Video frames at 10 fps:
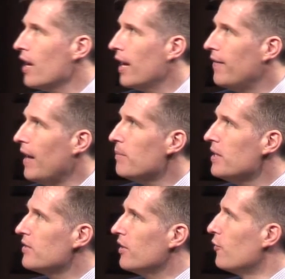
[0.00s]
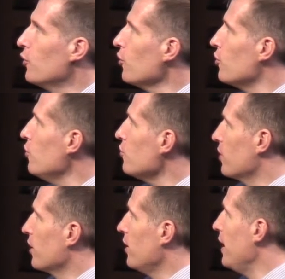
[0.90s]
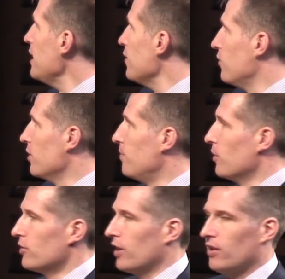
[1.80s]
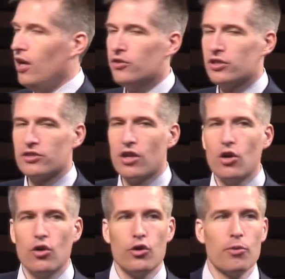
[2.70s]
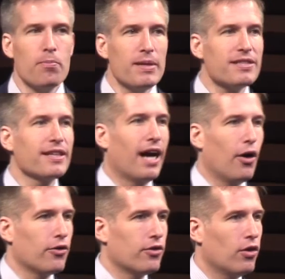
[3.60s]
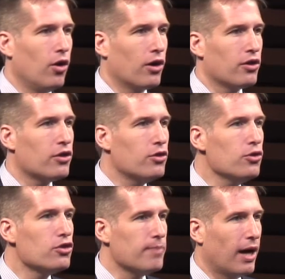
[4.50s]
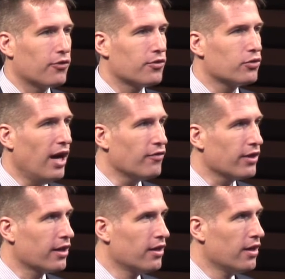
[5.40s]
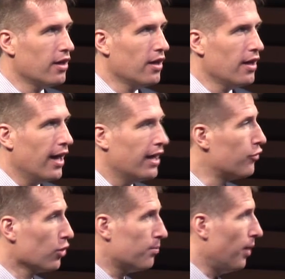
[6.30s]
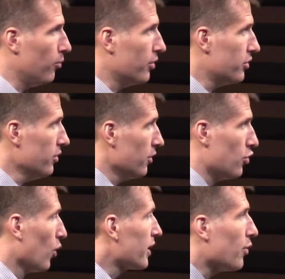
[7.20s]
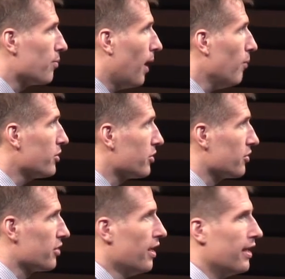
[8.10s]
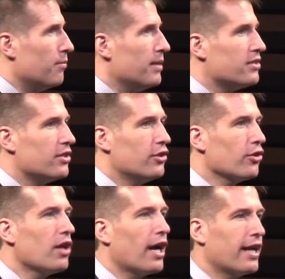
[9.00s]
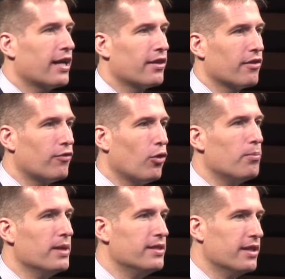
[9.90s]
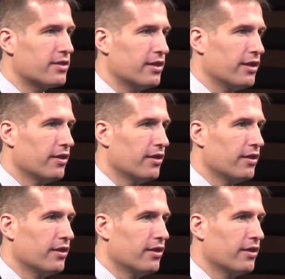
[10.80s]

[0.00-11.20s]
And that means that if you're using any of these bidder technologies, you're missing out on huge amounts of traffic. And if you're a publisher or you're working with publishers, it means that you're not getting the full bid density.